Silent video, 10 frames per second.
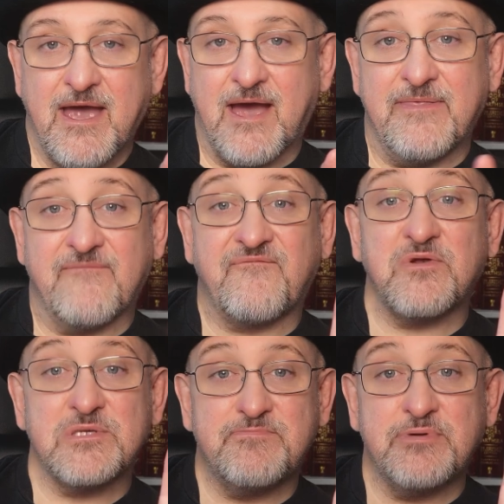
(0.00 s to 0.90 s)
The
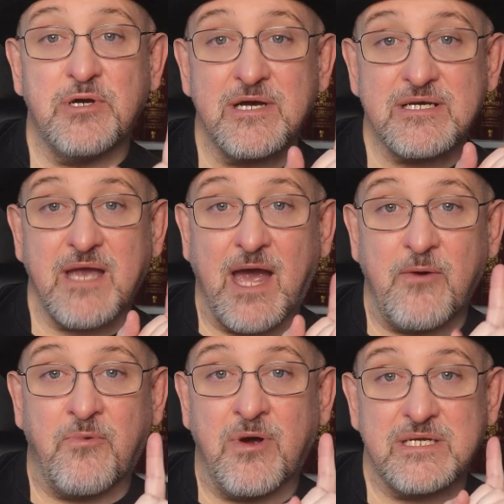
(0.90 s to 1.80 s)
first book I
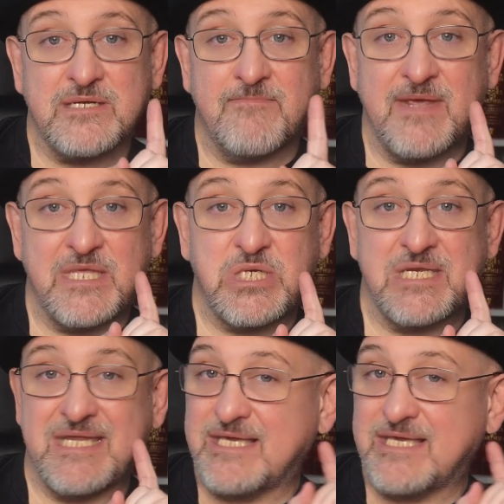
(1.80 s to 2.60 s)
want to mention